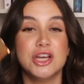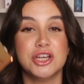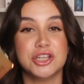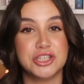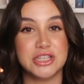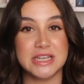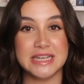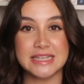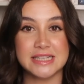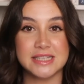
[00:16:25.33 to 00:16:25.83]

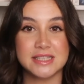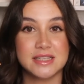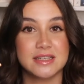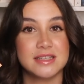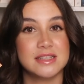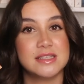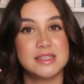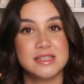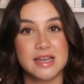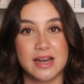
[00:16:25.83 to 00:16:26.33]
She's
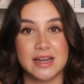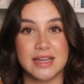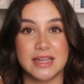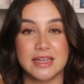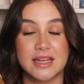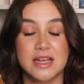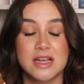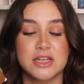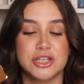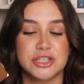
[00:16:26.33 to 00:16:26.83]

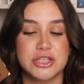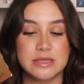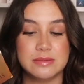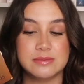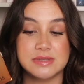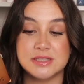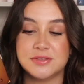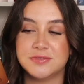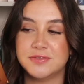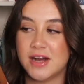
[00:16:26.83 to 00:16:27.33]
stunning. She
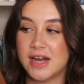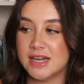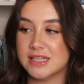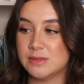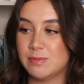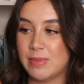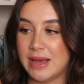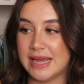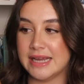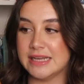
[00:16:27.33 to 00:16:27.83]
was
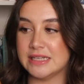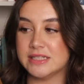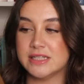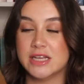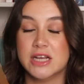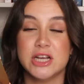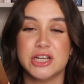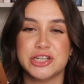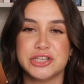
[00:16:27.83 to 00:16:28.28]
fast-paced.